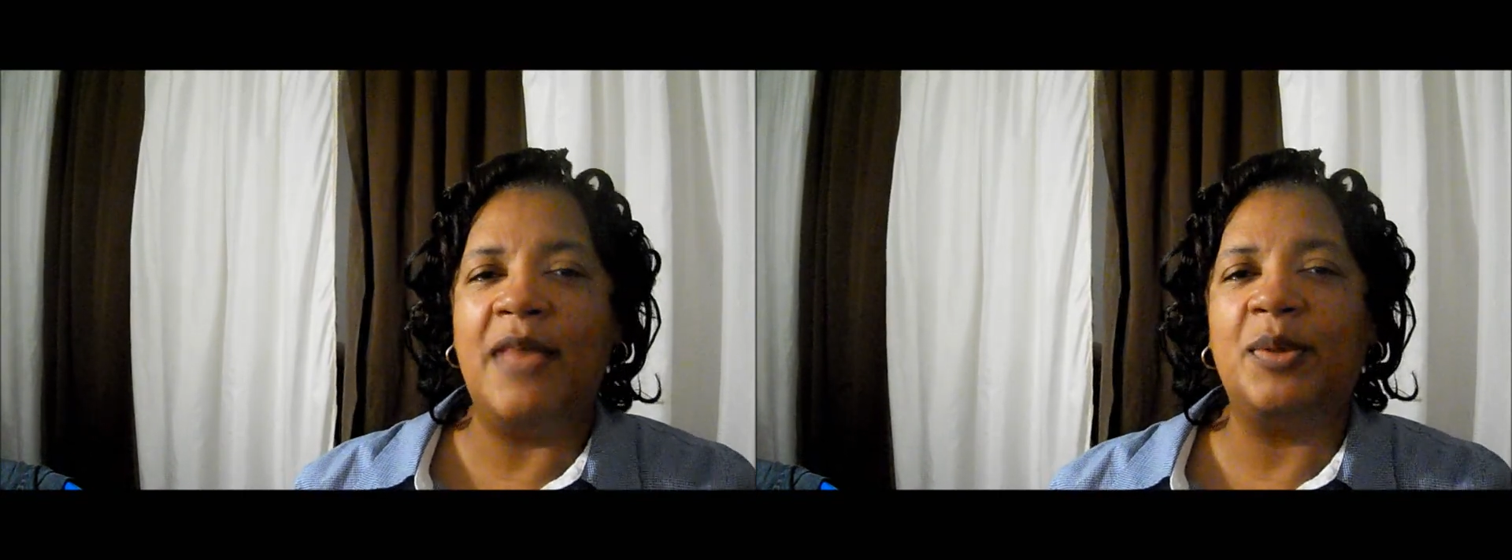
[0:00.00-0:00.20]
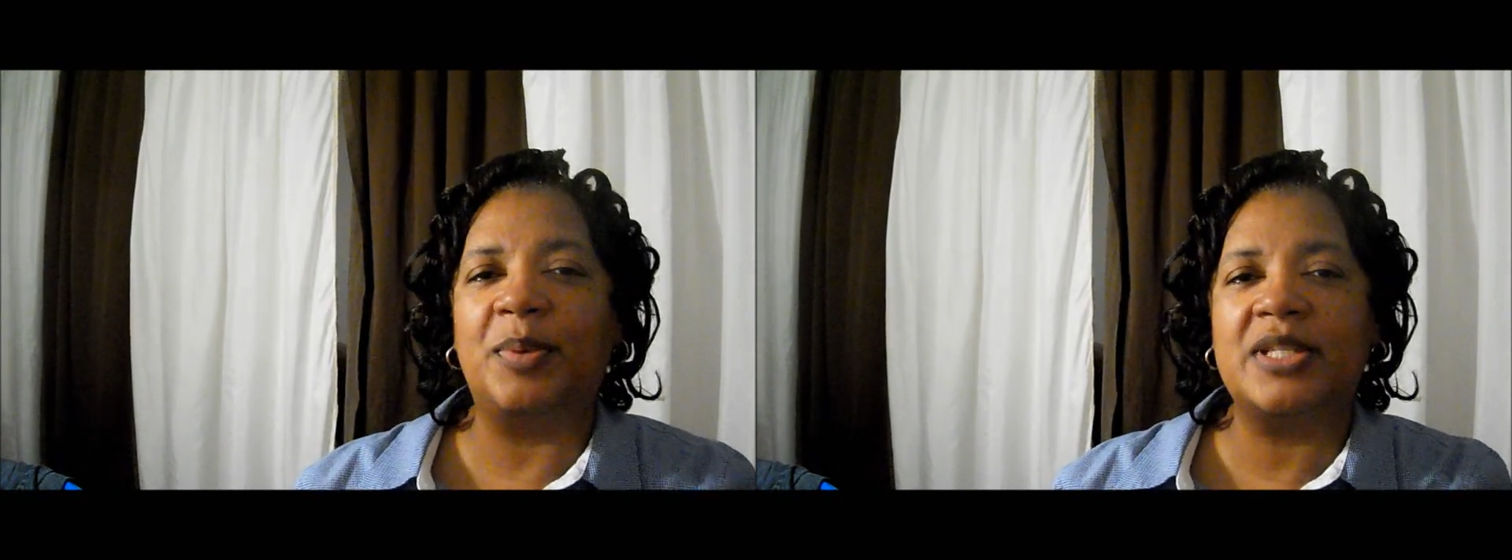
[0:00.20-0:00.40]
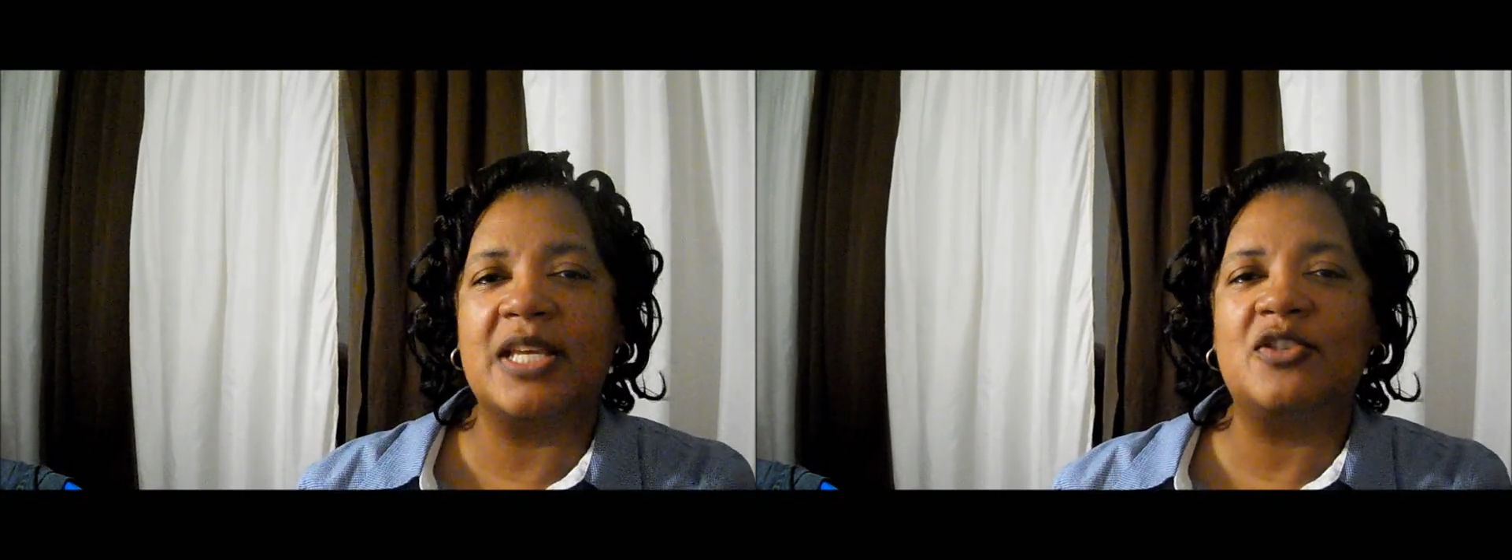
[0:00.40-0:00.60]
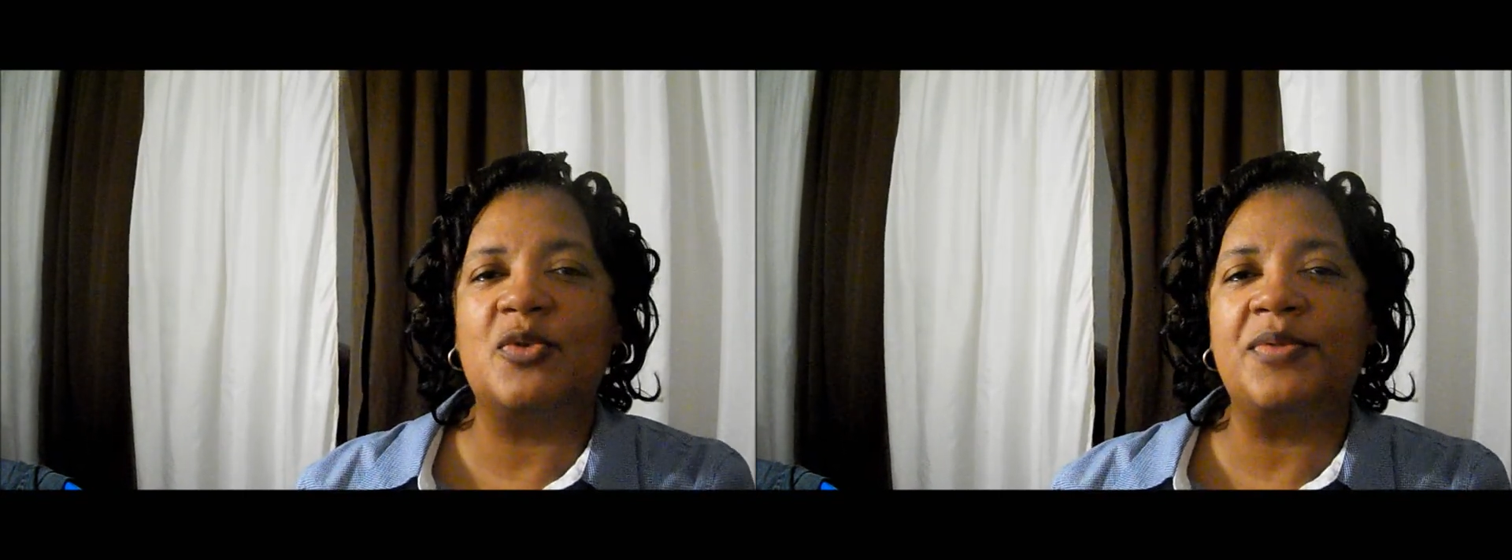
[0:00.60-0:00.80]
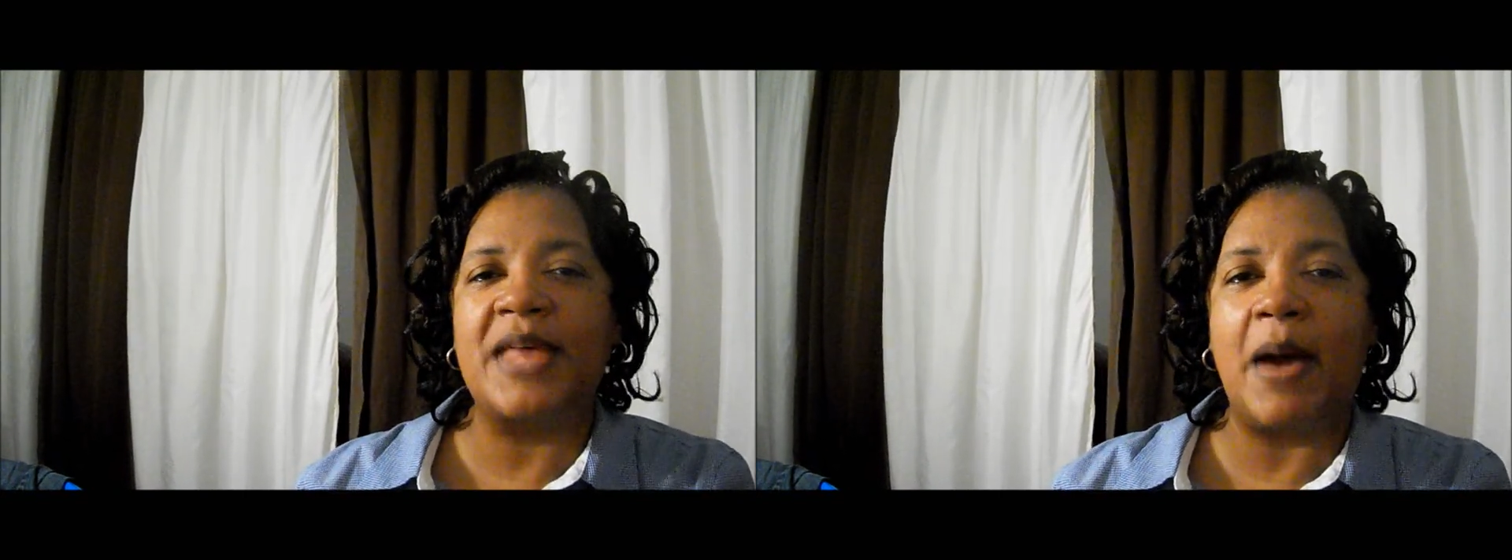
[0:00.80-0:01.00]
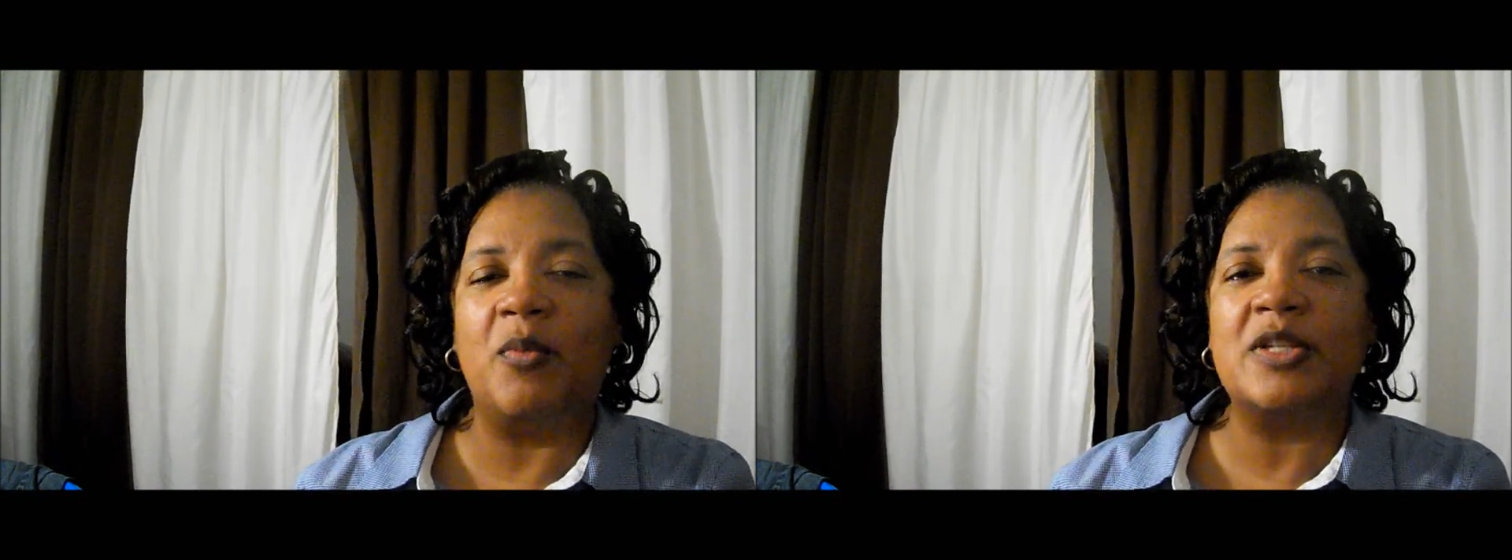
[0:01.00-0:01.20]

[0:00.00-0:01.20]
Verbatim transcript: and the potential that